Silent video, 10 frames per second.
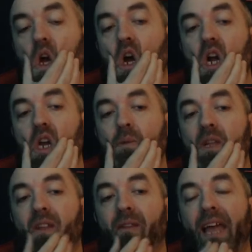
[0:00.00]
Had to be
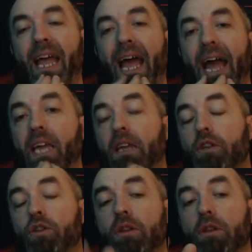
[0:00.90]
done. Hey,
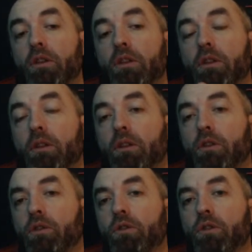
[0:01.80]

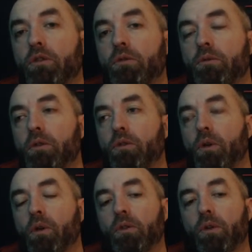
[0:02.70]
you
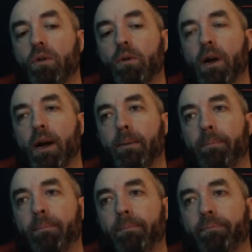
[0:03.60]
all
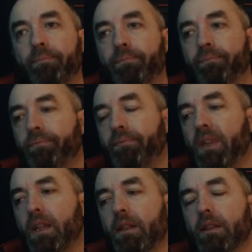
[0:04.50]
know
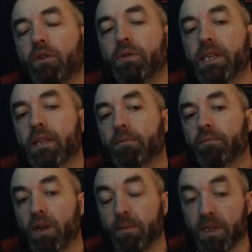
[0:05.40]
the New Zealand
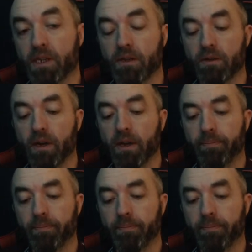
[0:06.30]
Prime Minister, right?